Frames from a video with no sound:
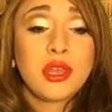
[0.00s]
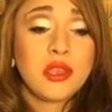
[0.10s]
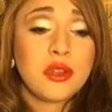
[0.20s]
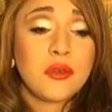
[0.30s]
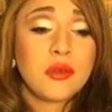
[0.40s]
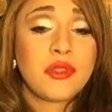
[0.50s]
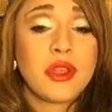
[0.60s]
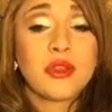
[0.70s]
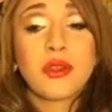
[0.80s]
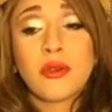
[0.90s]
you know, when
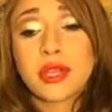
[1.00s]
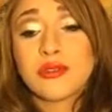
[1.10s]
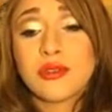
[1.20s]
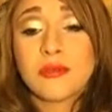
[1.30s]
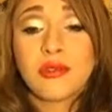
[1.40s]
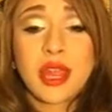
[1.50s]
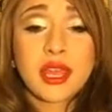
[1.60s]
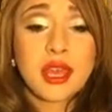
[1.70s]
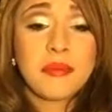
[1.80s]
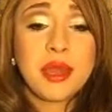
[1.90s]
they're going through a
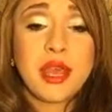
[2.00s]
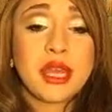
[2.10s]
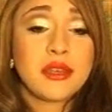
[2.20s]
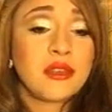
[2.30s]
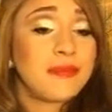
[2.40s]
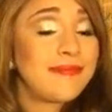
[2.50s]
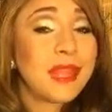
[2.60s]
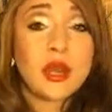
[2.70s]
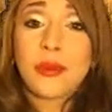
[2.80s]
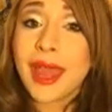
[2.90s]
breakup and
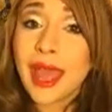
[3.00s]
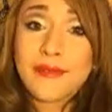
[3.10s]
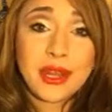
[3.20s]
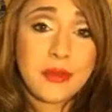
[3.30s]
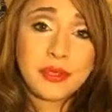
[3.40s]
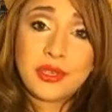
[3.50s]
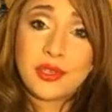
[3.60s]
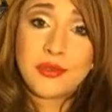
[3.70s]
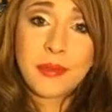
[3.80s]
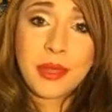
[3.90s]
they don't have an option
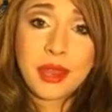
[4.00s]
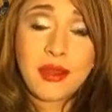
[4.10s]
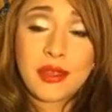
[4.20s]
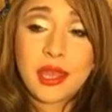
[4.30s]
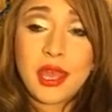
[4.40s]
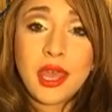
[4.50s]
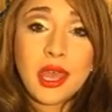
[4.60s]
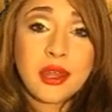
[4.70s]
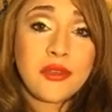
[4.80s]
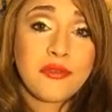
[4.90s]
to repair.
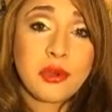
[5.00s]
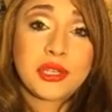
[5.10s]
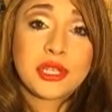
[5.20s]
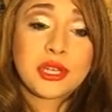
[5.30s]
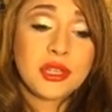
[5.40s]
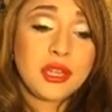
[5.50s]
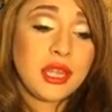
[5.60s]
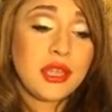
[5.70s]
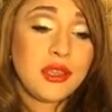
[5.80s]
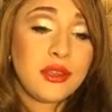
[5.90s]
And
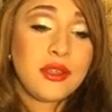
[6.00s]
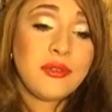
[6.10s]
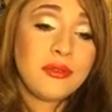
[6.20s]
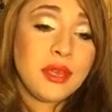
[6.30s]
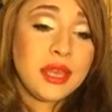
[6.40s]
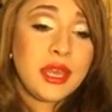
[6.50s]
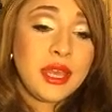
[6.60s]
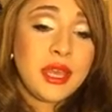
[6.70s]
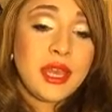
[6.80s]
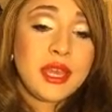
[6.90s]
unfortunately, you know,
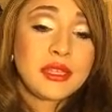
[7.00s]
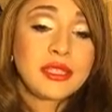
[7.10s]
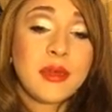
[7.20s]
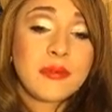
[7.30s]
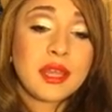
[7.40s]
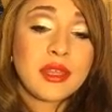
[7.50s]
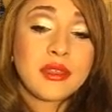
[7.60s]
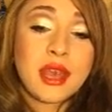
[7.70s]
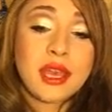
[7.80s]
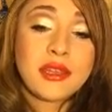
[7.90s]
it's something
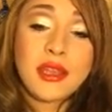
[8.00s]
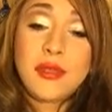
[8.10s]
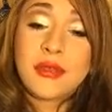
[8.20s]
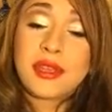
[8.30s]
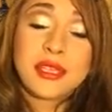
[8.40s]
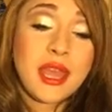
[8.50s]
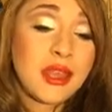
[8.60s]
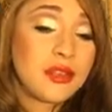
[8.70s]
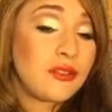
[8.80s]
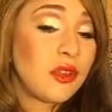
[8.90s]
that it could
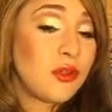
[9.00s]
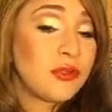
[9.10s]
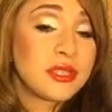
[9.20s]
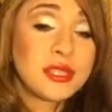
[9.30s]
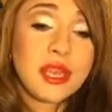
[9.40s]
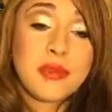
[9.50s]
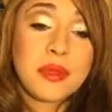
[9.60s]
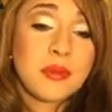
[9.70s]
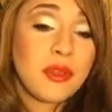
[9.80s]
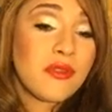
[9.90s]
take those, and
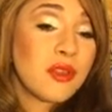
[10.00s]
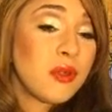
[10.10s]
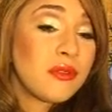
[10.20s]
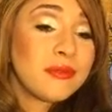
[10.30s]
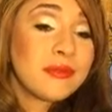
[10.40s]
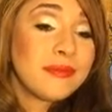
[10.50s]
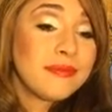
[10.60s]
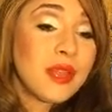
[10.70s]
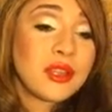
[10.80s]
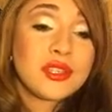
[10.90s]
people I've known
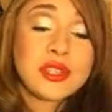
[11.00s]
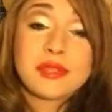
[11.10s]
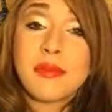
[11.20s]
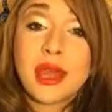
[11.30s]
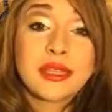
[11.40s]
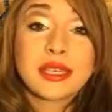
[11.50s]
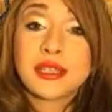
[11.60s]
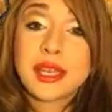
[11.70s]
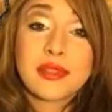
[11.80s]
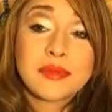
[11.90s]
not just months, it
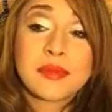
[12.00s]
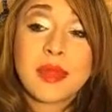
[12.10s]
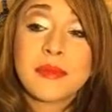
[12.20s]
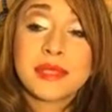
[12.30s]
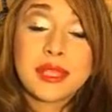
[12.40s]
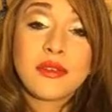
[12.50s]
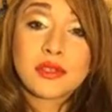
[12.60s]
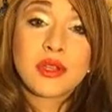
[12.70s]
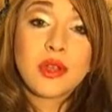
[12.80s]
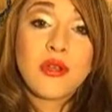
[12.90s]
could take them sometimes years
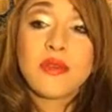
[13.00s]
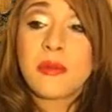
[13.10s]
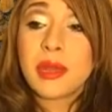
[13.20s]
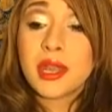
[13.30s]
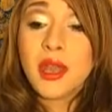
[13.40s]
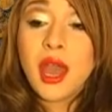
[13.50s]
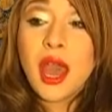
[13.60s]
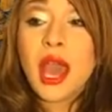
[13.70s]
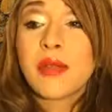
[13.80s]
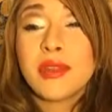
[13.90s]
to get over. But
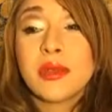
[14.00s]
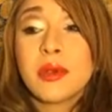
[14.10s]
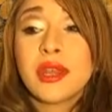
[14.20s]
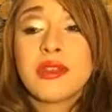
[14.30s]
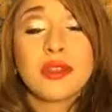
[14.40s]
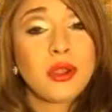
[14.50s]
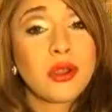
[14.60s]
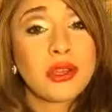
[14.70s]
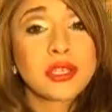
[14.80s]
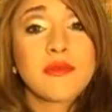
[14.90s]
I really want to
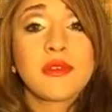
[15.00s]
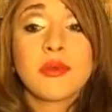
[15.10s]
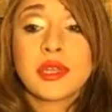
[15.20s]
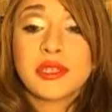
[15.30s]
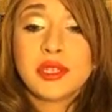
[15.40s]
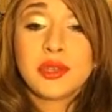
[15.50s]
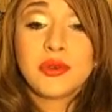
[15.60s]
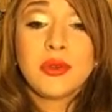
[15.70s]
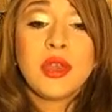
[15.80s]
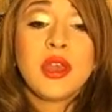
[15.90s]
encourage everyone
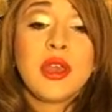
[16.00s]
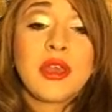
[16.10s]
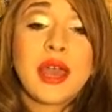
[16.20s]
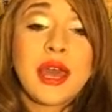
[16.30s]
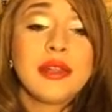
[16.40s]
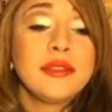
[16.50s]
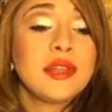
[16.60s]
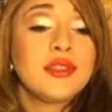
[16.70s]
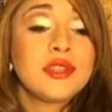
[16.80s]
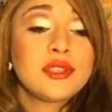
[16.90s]
to kind of
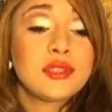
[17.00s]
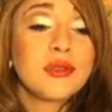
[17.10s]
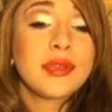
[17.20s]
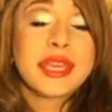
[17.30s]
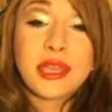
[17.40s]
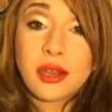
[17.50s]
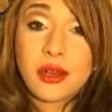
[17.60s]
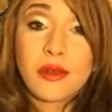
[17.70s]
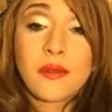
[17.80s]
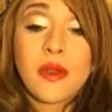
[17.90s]
let this new
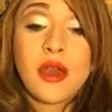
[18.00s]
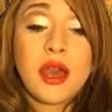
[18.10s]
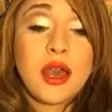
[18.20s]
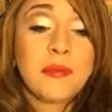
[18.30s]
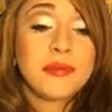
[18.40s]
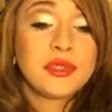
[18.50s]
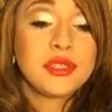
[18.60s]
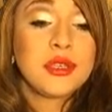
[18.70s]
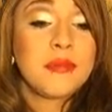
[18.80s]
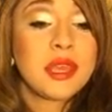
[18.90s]
year
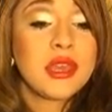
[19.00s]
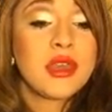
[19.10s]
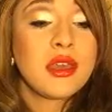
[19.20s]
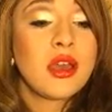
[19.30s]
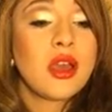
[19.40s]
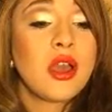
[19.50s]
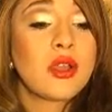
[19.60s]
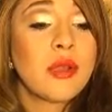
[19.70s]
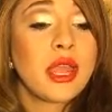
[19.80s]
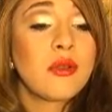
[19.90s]
to be a
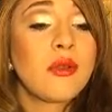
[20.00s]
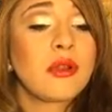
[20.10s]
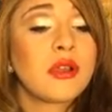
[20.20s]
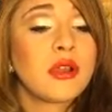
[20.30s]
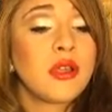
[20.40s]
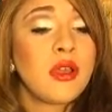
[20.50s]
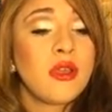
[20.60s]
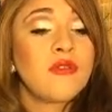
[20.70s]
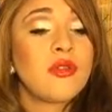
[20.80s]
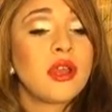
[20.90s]
great quarter
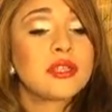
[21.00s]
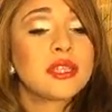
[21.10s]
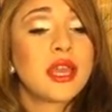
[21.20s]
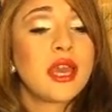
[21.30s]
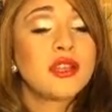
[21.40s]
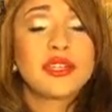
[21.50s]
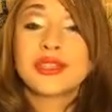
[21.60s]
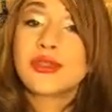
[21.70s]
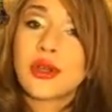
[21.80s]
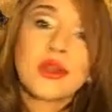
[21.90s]
for us to kind of
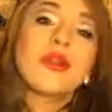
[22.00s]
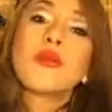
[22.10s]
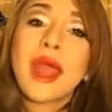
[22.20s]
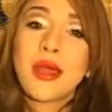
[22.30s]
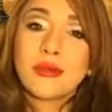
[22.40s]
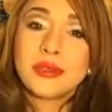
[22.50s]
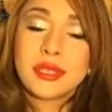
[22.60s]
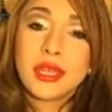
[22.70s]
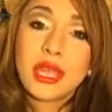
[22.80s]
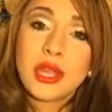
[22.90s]
just turn around,
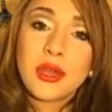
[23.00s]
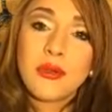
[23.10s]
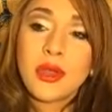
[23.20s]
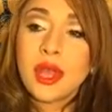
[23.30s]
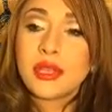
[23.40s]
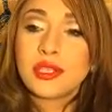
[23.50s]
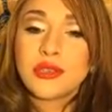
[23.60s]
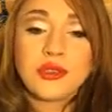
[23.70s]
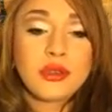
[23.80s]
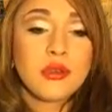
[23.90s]
you know, to
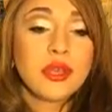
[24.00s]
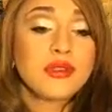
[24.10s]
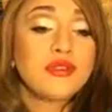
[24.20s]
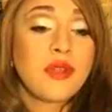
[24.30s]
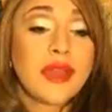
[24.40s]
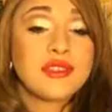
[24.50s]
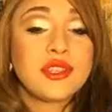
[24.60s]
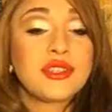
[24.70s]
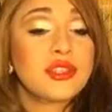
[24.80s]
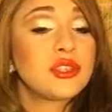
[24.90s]
do
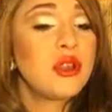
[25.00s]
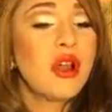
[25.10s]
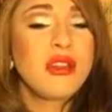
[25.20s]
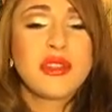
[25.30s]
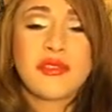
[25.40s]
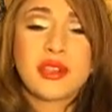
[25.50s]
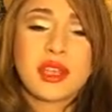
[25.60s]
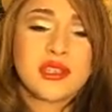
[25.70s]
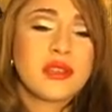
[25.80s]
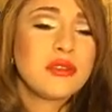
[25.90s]
transitions and all different
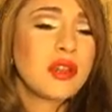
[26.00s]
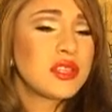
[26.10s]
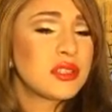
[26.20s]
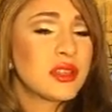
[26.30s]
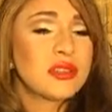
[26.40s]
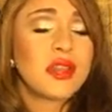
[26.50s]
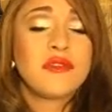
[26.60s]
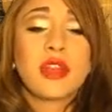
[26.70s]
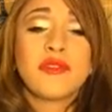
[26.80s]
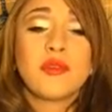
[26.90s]
things, you know, not just in our love
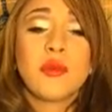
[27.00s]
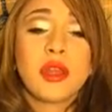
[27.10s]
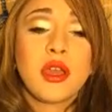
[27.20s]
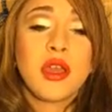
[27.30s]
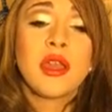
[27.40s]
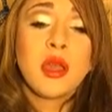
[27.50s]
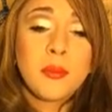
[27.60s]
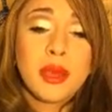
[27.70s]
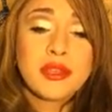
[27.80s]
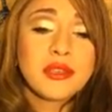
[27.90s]
life and whatnot,
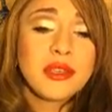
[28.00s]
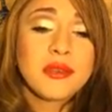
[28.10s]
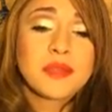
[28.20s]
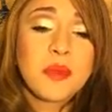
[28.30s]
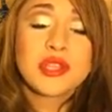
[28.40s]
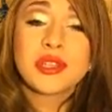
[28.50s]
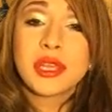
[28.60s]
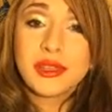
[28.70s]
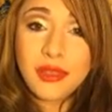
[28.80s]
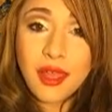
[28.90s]
but, you know, especially
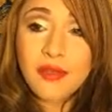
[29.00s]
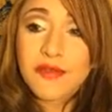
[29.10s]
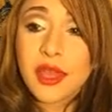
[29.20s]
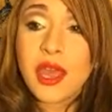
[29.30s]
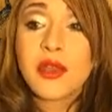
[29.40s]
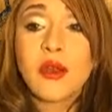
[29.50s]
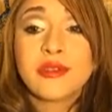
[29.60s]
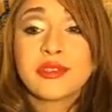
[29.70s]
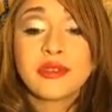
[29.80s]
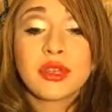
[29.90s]
in love. And
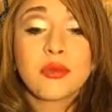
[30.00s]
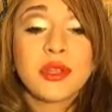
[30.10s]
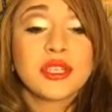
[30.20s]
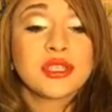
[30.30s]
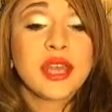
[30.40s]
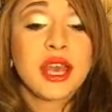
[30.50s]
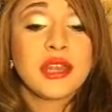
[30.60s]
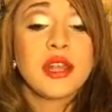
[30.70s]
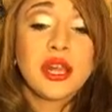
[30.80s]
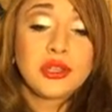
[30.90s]
also, you know, we just
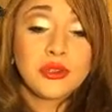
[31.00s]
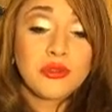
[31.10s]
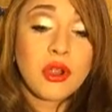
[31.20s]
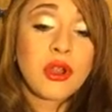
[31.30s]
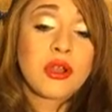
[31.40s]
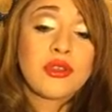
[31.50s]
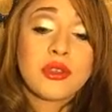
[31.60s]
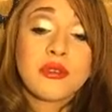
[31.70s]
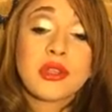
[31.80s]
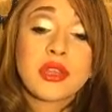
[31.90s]
had Lunar
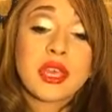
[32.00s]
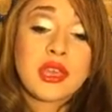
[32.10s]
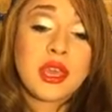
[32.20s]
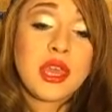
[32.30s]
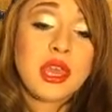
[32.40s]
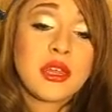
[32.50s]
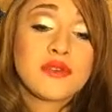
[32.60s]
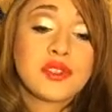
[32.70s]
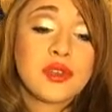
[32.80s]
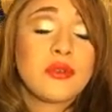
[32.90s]
New Year kicking in.
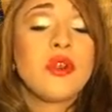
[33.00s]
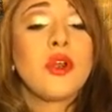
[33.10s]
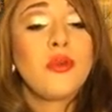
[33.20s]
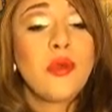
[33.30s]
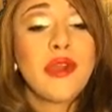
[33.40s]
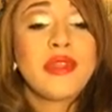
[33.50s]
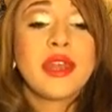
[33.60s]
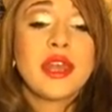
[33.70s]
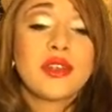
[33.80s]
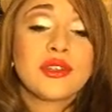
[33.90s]
So with
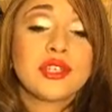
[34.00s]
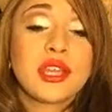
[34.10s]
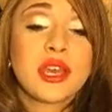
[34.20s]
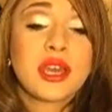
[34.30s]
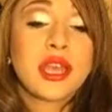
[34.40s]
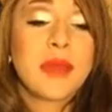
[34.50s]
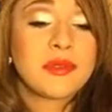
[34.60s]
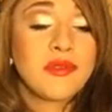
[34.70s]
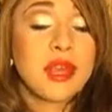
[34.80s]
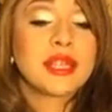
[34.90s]
that energy kind of
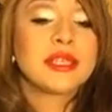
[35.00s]
captivating